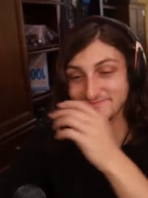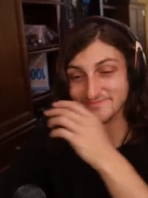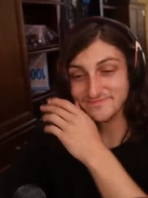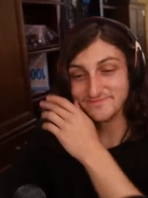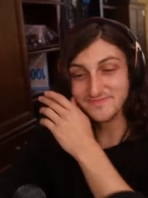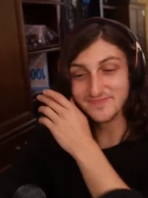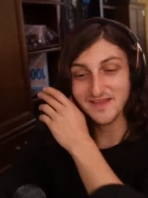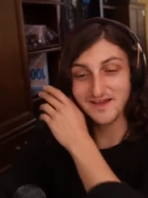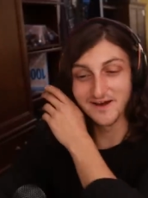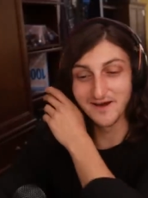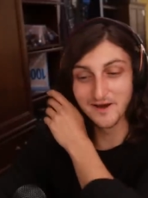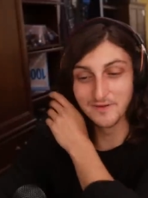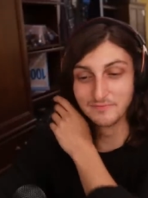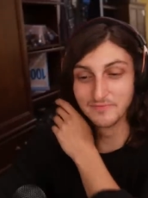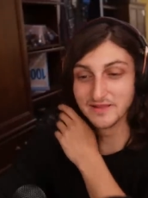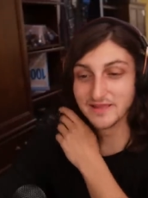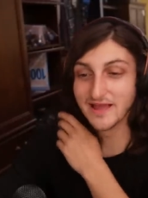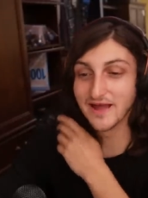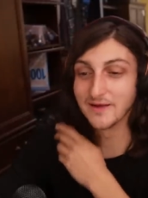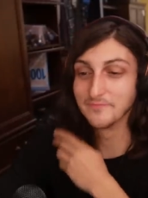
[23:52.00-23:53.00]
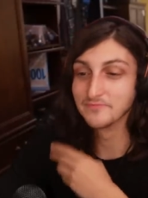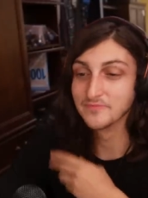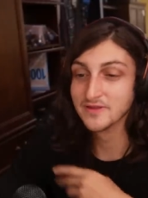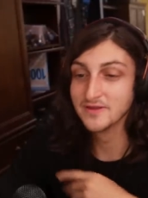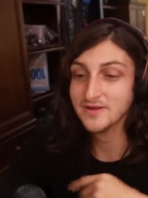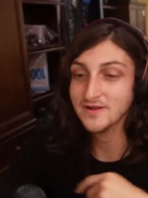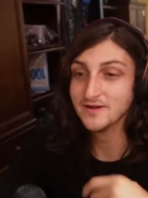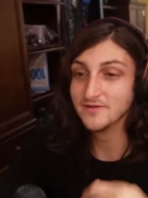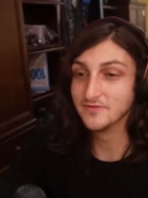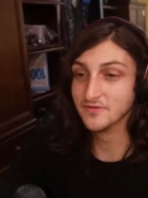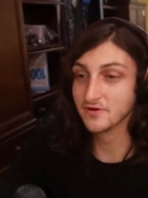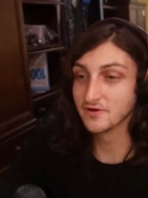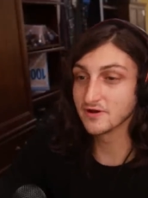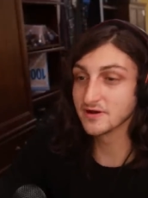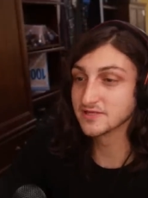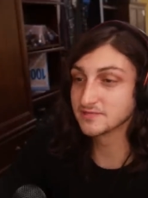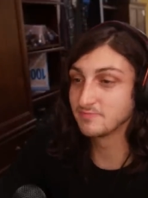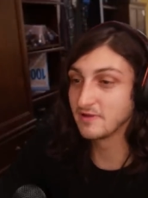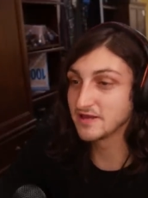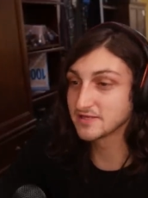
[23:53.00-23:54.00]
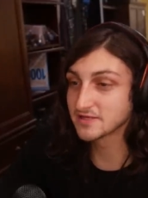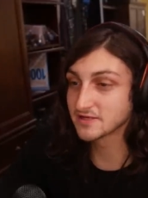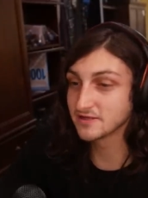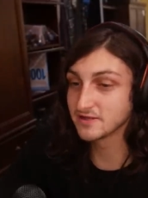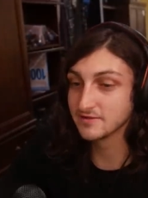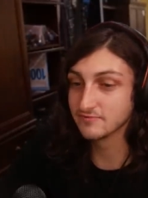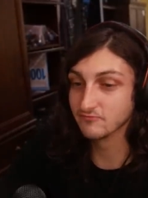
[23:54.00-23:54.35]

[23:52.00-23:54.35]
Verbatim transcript: Um, but yeah, there is basically